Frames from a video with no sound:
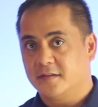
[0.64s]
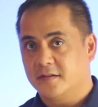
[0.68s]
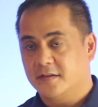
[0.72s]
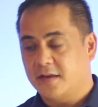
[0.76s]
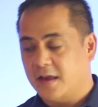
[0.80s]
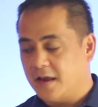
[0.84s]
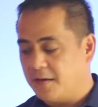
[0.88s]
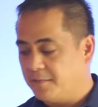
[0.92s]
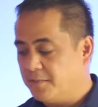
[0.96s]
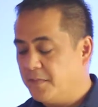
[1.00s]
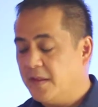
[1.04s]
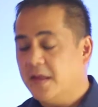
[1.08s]

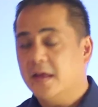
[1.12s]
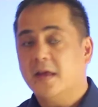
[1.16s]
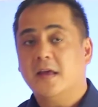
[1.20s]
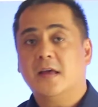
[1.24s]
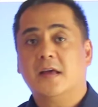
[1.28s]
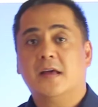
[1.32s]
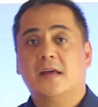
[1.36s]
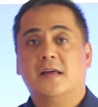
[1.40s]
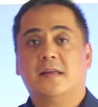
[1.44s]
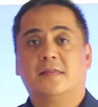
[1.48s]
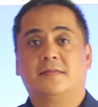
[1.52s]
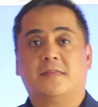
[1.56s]
Okay.
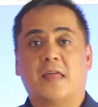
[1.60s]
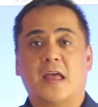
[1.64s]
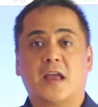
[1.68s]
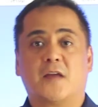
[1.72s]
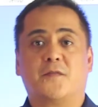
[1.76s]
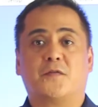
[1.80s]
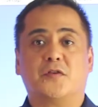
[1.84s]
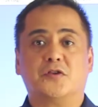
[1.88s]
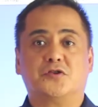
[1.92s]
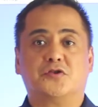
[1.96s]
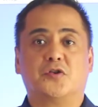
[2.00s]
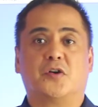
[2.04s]
Thank
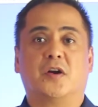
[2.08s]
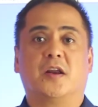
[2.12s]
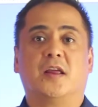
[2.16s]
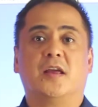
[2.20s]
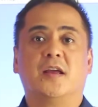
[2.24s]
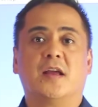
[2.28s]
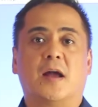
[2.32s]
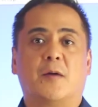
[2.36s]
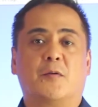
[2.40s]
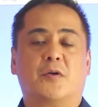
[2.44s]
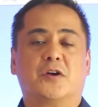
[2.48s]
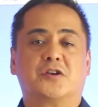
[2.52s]
you for
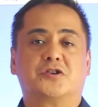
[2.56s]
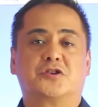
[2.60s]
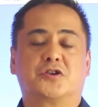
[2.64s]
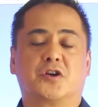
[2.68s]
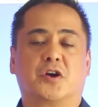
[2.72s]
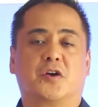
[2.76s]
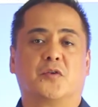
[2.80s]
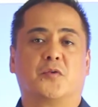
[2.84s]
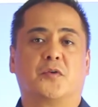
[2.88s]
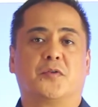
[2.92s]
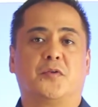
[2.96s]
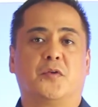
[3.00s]
joining. I want to
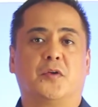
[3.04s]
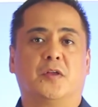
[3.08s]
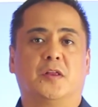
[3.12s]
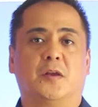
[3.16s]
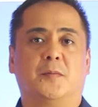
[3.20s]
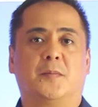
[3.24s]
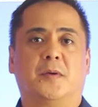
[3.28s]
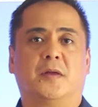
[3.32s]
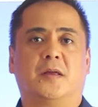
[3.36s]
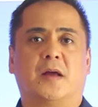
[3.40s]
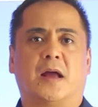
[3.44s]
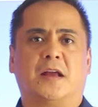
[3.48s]
share with you a
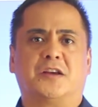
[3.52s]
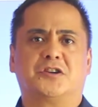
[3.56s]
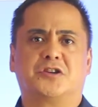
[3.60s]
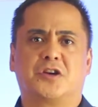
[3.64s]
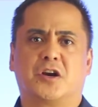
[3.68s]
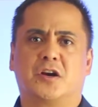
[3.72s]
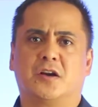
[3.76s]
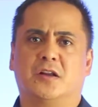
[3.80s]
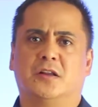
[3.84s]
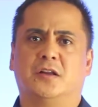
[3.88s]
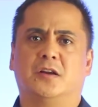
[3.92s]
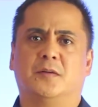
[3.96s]
little bit. I
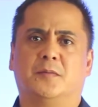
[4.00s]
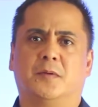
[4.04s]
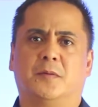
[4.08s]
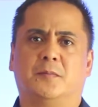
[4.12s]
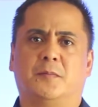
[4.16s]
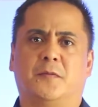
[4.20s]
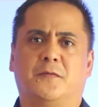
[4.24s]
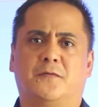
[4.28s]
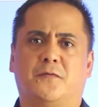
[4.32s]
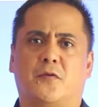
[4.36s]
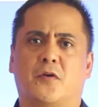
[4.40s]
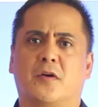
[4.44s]
shared a little bit
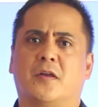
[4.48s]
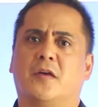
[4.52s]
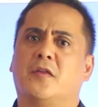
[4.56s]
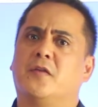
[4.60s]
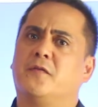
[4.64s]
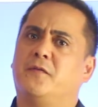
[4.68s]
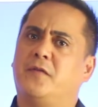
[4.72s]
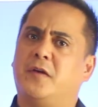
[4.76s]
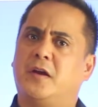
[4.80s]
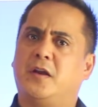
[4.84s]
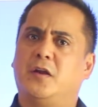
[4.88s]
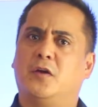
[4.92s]
before another
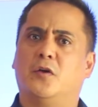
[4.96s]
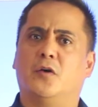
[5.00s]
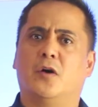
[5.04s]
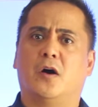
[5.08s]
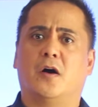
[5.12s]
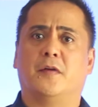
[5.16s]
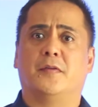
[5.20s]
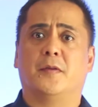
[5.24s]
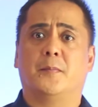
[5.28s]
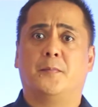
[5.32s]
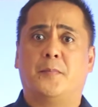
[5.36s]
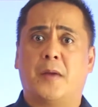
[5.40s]
video
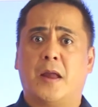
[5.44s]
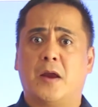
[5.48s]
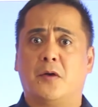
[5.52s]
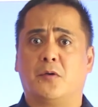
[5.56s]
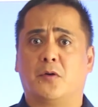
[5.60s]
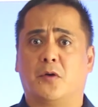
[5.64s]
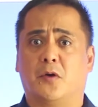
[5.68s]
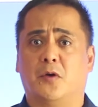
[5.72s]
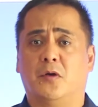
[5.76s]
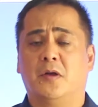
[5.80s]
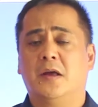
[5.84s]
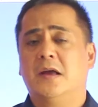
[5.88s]
on the
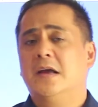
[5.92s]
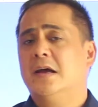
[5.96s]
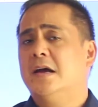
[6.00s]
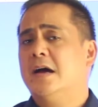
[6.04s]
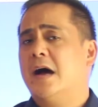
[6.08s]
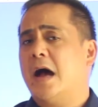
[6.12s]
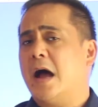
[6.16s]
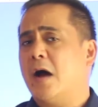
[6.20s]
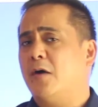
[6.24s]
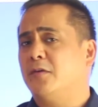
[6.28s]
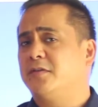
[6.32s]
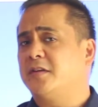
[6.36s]
payroll.
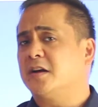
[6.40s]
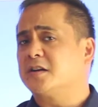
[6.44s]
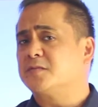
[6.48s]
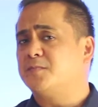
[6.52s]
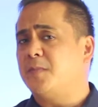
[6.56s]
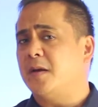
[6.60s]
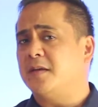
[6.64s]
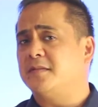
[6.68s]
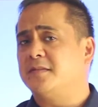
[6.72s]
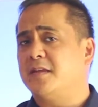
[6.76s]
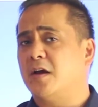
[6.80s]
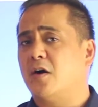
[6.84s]
I'll touch
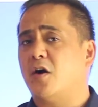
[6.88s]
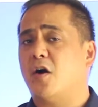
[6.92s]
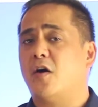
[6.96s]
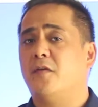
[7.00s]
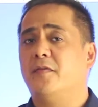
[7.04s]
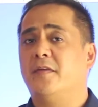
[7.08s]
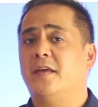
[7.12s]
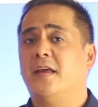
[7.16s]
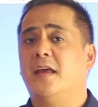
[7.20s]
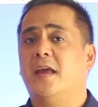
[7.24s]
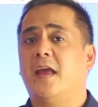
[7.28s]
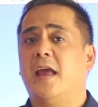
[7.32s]
base now on
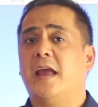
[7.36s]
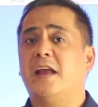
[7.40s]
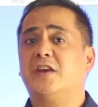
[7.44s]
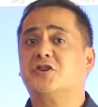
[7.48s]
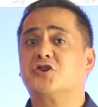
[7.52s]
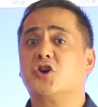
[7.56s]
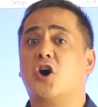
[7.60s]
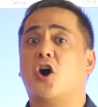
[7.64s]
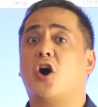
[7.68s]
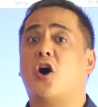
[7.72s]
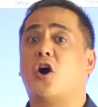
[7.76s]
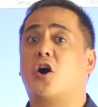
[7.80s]
the
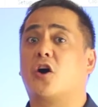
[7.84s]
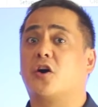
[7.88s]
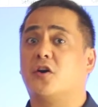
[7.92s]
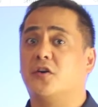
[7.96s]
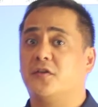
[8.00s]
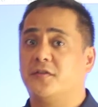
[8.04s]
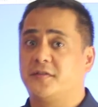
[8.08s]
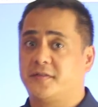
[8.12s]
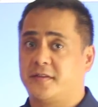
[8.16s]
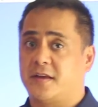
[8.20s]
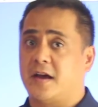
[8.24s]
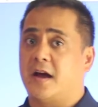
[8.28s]
HR
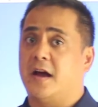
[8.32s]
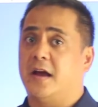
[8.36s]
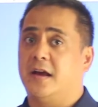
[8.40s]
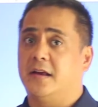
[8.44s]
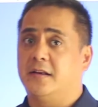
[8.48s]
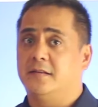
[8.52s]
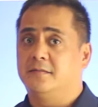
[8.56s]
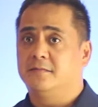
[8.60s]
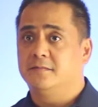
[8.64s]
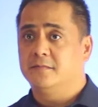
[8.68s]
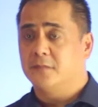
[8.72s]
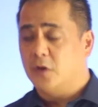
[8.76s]
side.
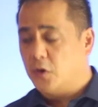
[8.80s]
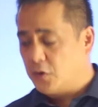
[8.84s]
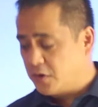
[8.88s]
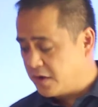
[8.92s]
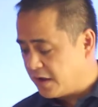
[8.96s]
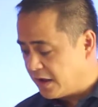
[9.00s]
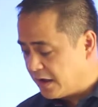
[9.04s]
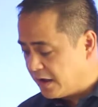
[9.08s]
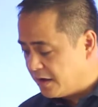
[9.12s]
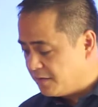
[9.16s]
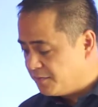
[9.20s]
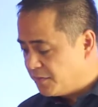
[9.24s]

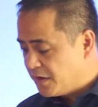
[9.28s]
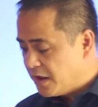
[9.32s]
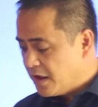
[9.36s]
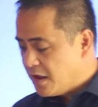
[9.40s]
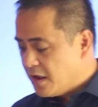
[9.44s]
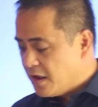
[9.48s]
Okay.